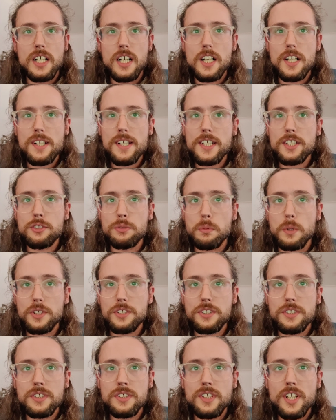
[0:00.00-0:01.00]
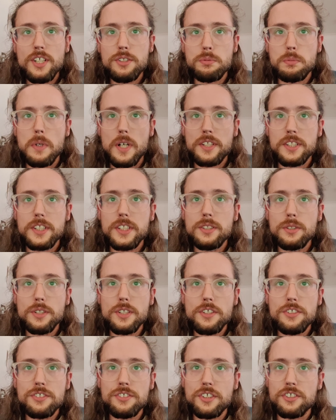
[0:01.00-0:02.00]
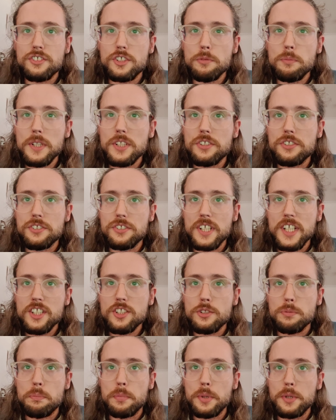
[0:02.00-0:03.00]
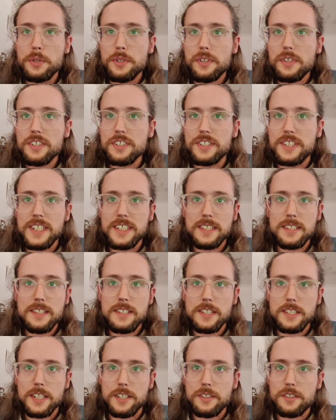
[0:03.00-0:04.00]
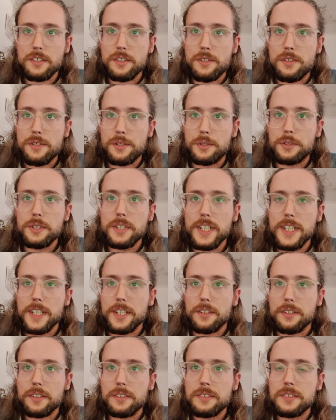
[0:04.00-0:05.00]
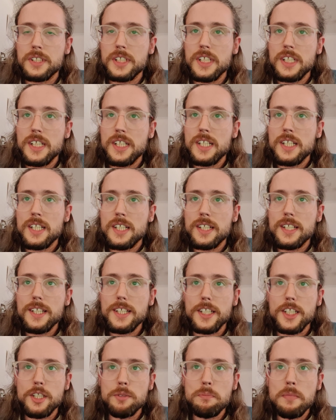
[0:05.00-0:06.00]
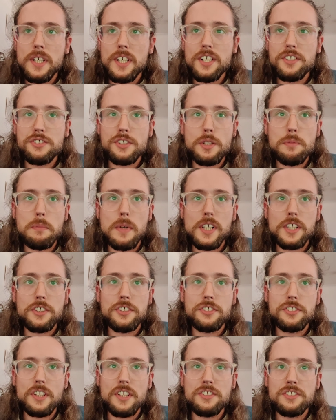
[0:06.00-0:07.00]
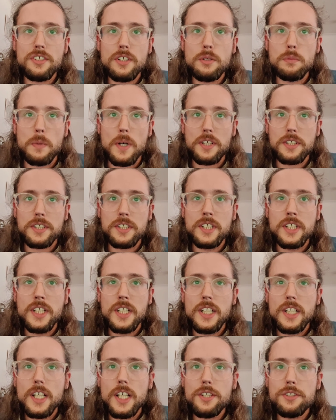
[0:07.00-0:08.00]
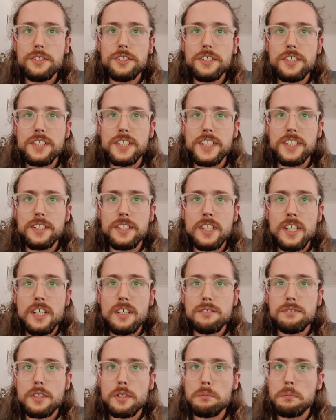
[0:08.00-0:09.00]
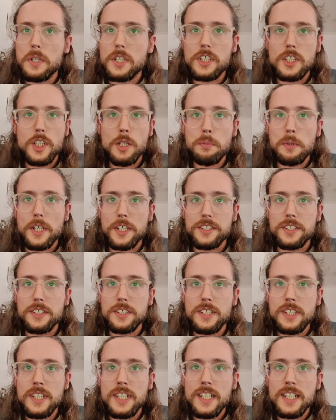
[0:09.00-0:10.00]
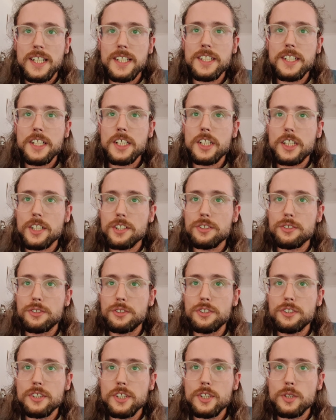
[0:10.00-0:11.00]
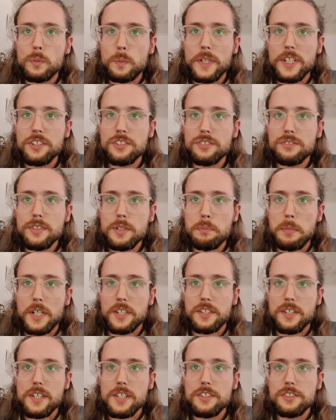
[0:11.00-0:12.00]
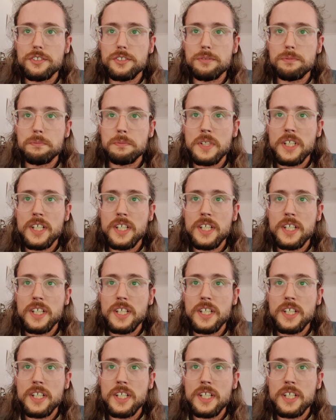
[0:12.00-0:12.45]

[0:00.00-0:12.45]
RxWatt is working on a system that sends power and data together through the air. The aim is to make sensing work as is the need for muckle up hidden and to cut down on waste for batteries.